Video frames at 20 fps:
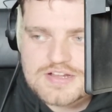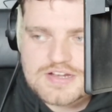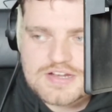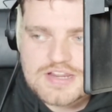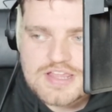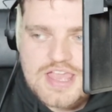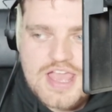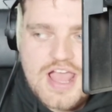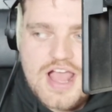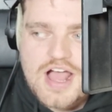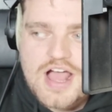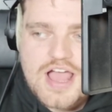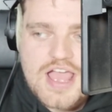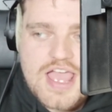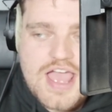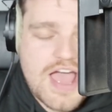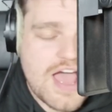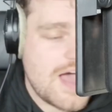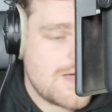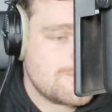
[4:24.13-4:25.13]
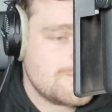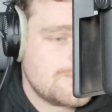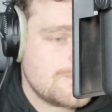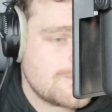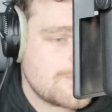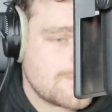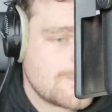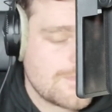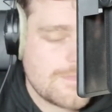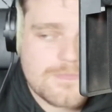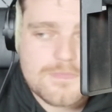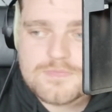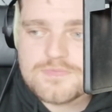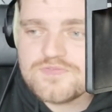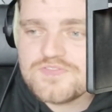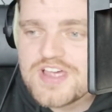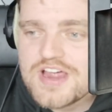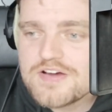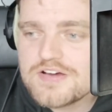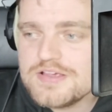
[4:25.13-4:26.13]
yeah, I am
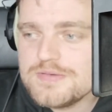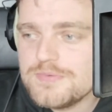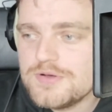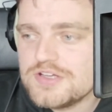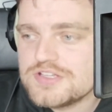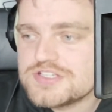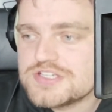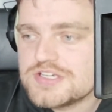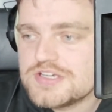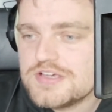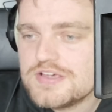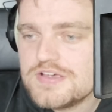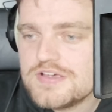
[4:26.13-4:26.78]
very much.